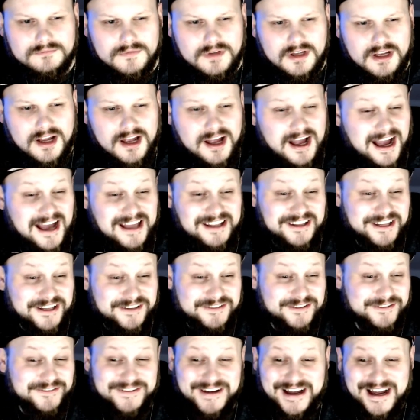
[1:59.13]
I love the
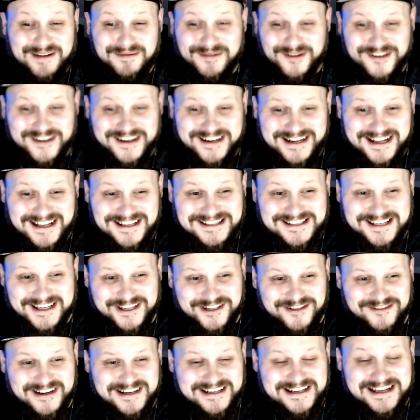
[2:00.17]
vibe already. I'll tell you
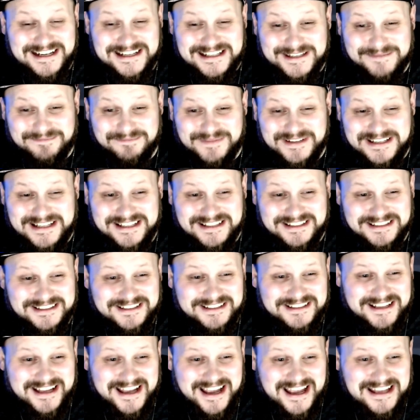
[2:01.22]
right now, this beat
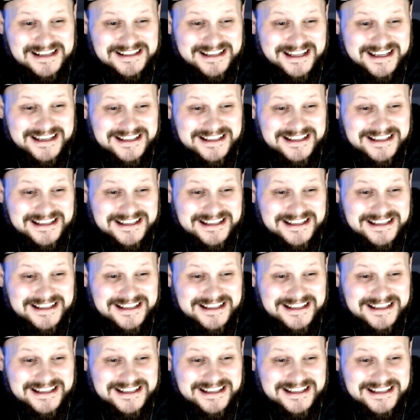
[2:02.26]
and like